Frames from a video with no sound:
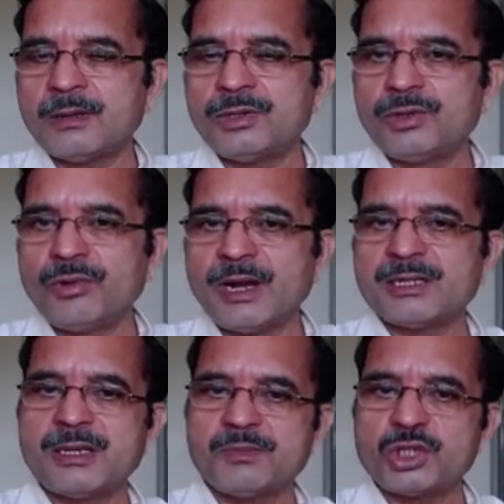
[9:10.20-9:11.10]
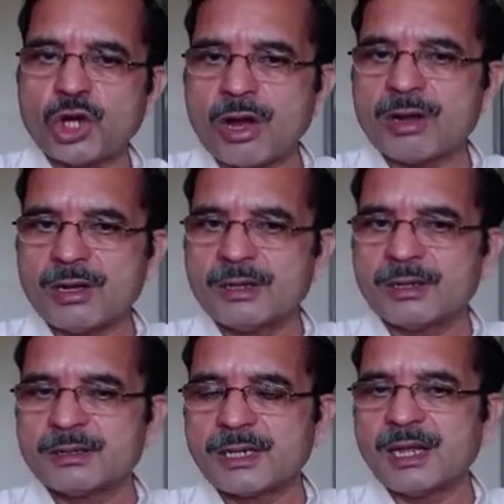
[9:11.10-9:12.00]
you get some shock,
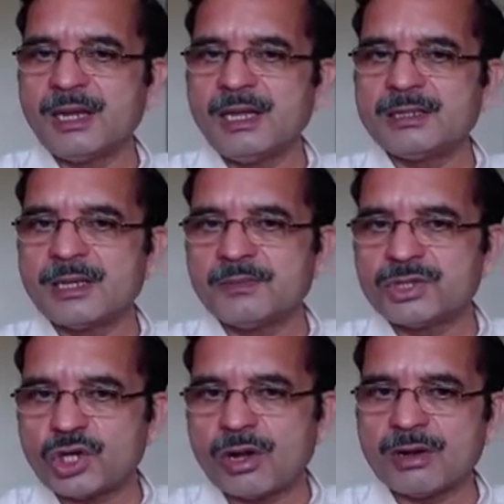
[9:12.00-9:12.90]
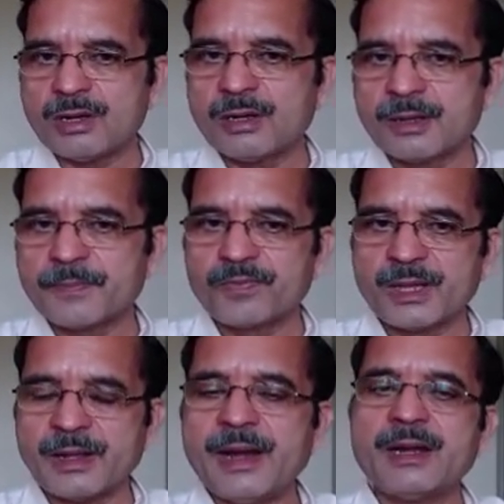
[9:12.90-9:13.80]
suddenly some shock,
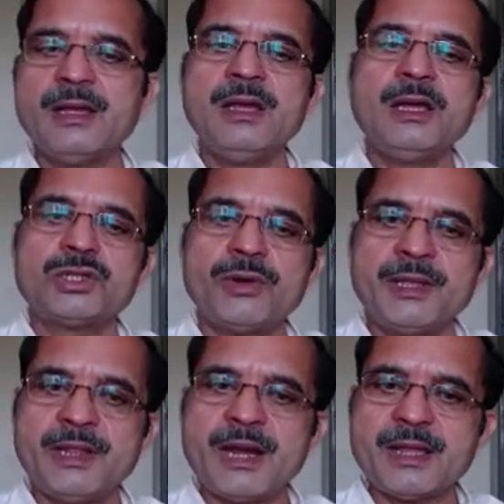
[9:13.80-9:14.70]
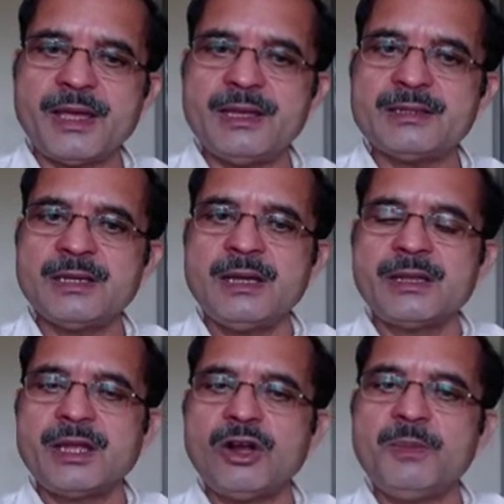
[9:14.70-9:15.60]
right? So in that case,
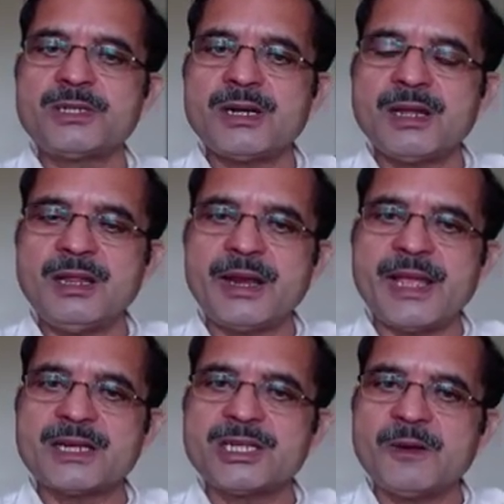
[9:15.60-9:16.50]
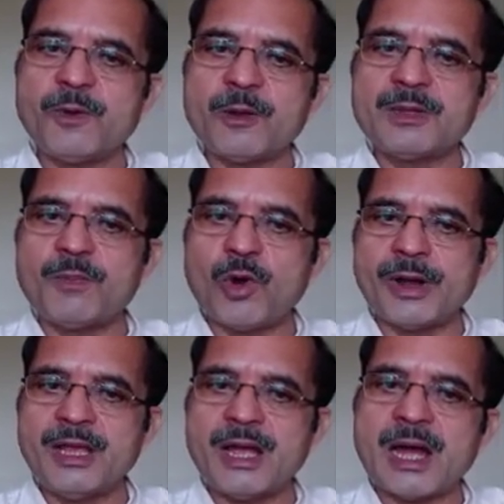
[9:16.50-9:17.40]
there will be sudden reaction from the
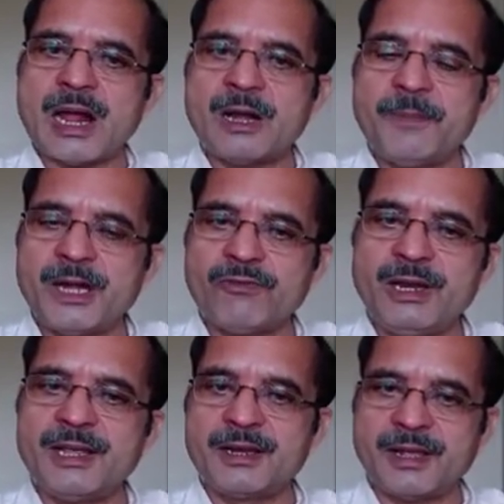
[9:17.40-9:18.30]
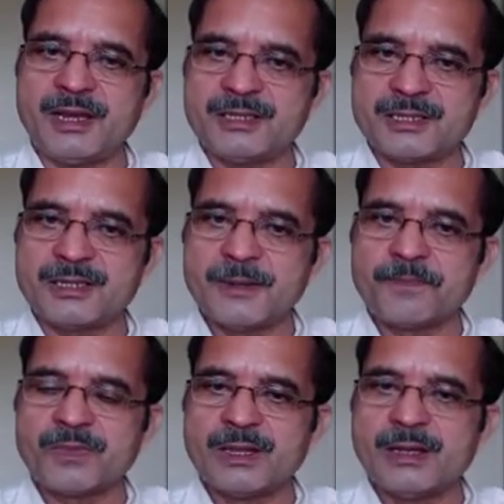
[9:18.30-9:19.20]
body, heartbeat will increase
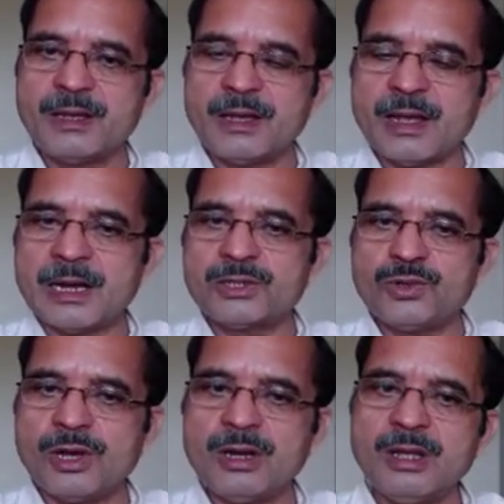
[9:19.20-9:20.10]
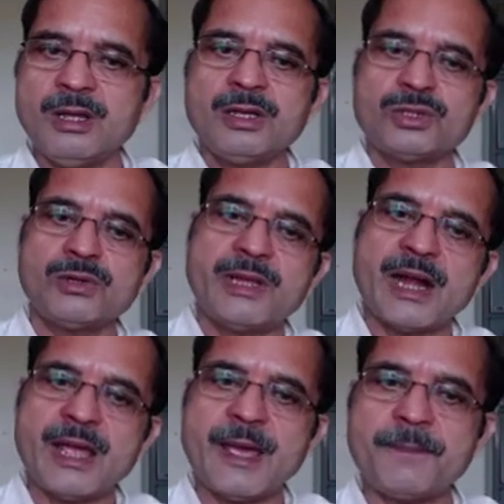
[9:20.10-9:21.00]
and so on. So
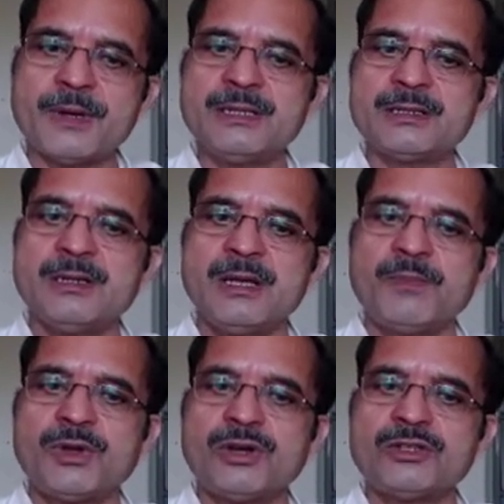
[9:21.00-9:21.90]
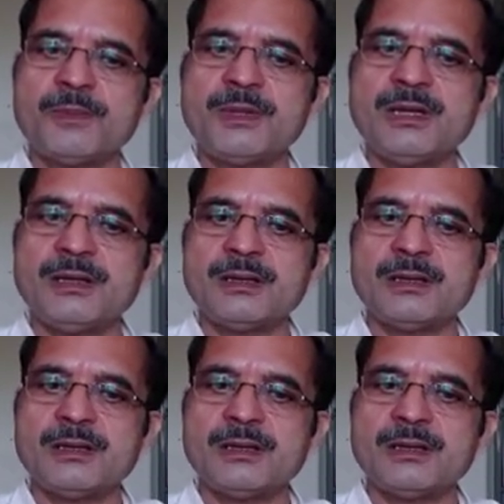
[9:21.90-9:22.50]
that happens because of the